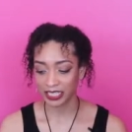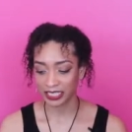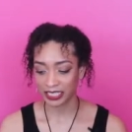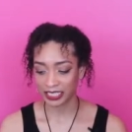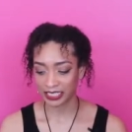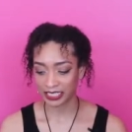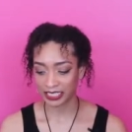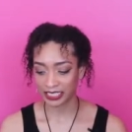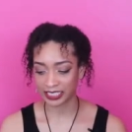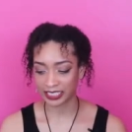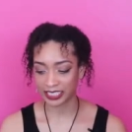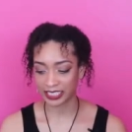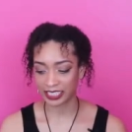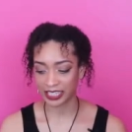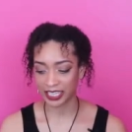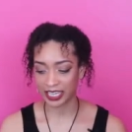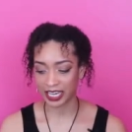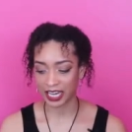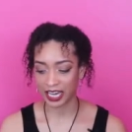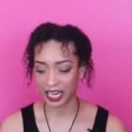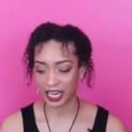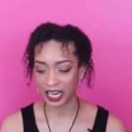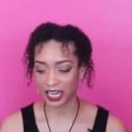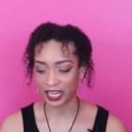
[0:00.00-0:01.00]

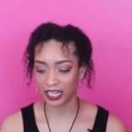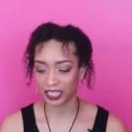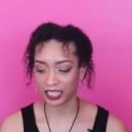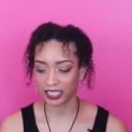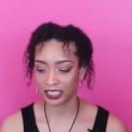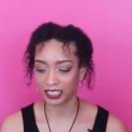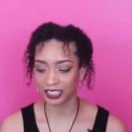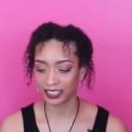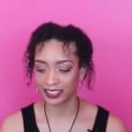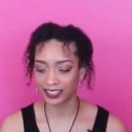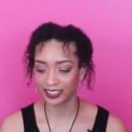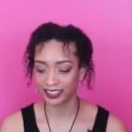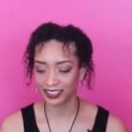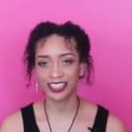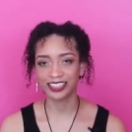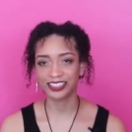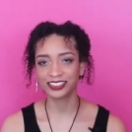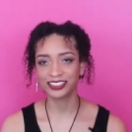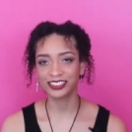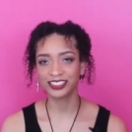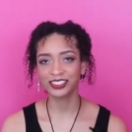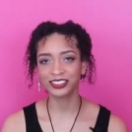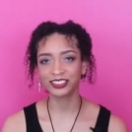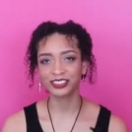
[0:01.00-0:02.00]
yeah. I
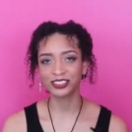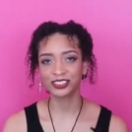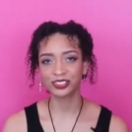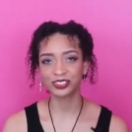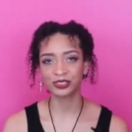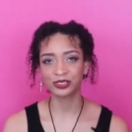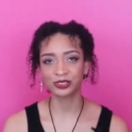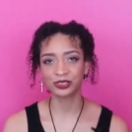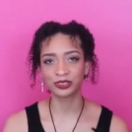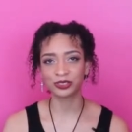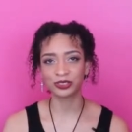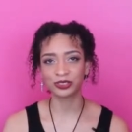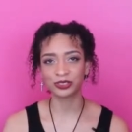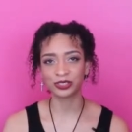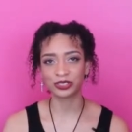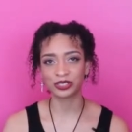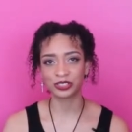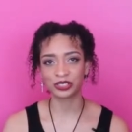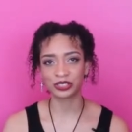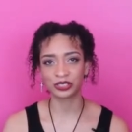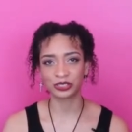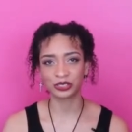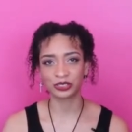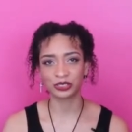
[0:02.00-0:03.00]
usually use Google
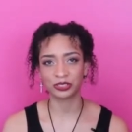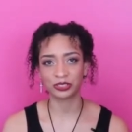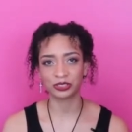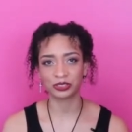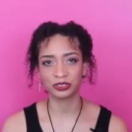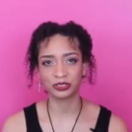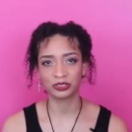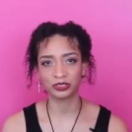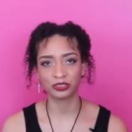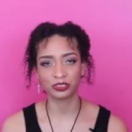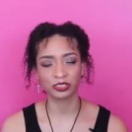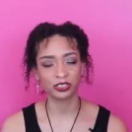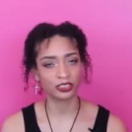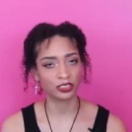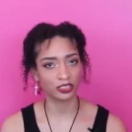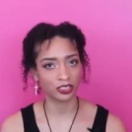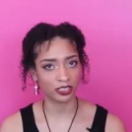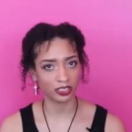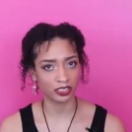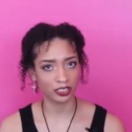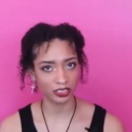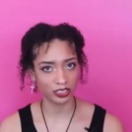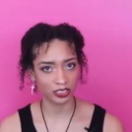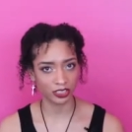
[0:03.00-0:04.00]
to
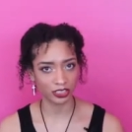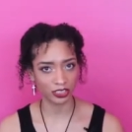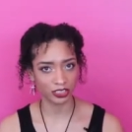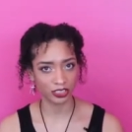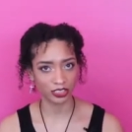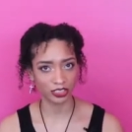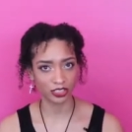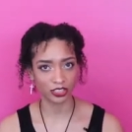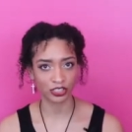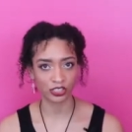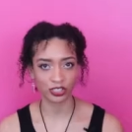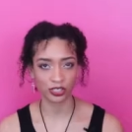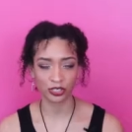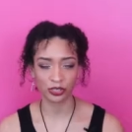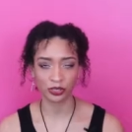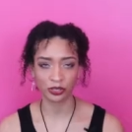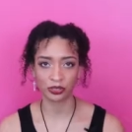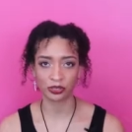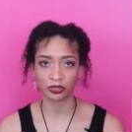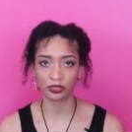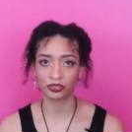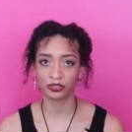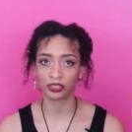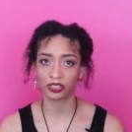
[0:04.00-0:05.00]
search
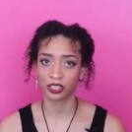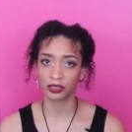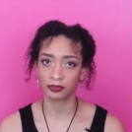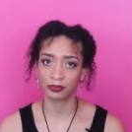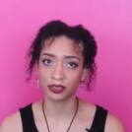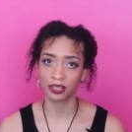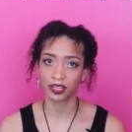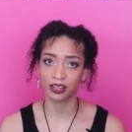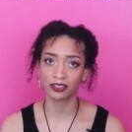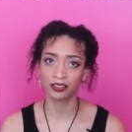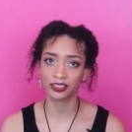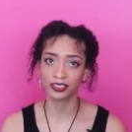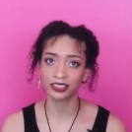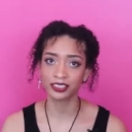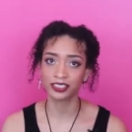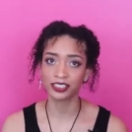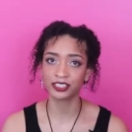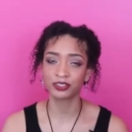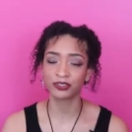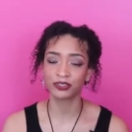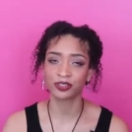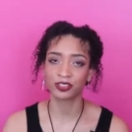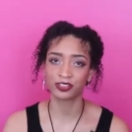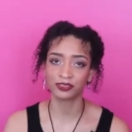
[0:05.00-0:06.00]
new
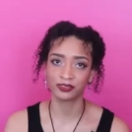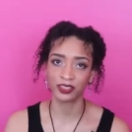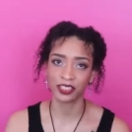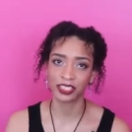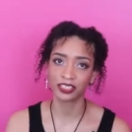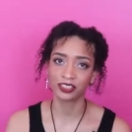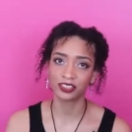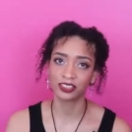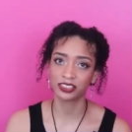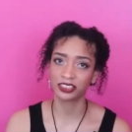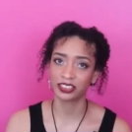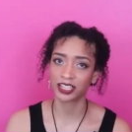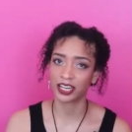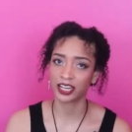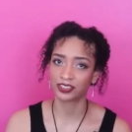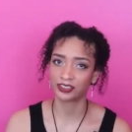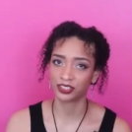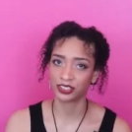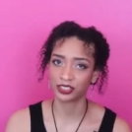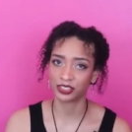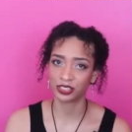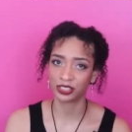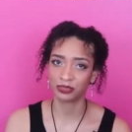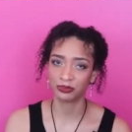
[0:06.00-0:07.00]
terminology or figures that have
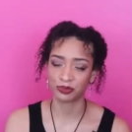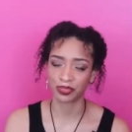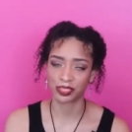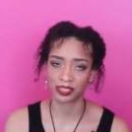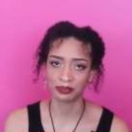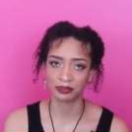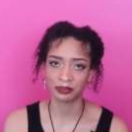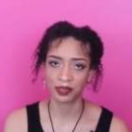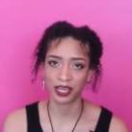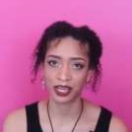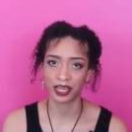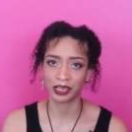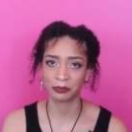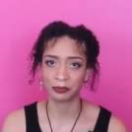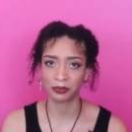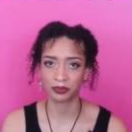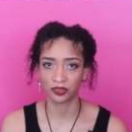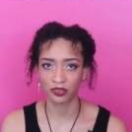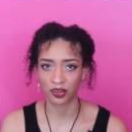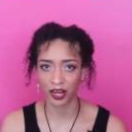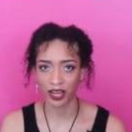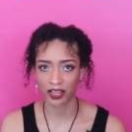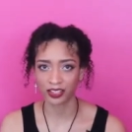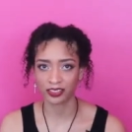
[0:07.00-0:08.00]
to do with my
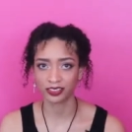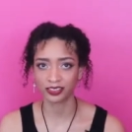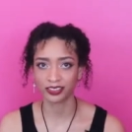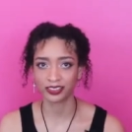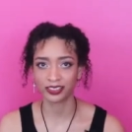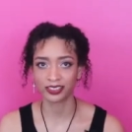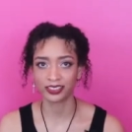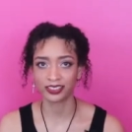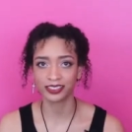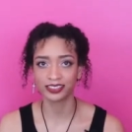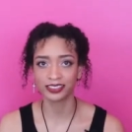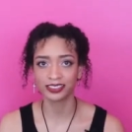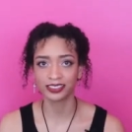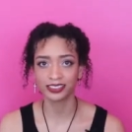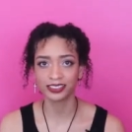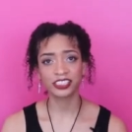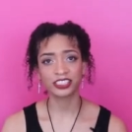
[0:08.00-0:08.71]
practice.